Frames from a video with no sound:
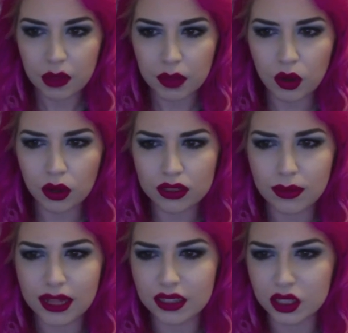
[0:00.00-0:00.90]
But in order to
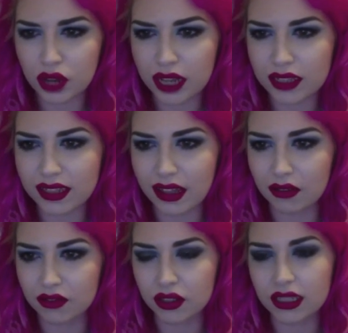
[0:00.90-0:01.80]
mentally train
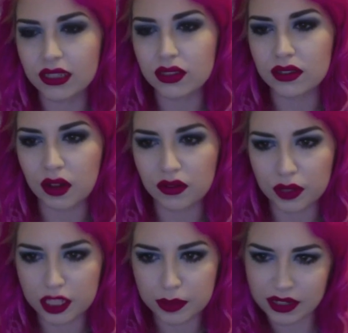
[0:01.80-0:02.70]
yourself, you need to have gone through
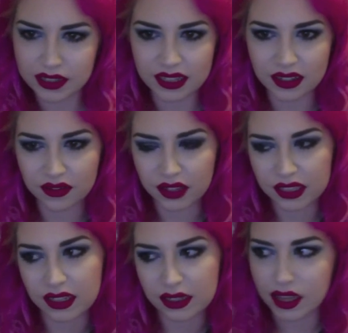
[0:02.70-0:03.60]
experiences of
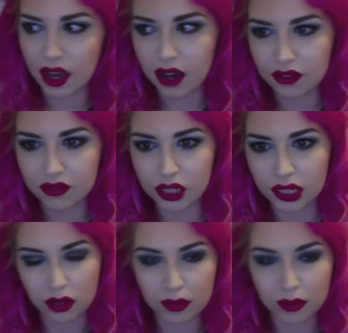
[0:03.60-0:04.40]
listening to your heart and fucking up,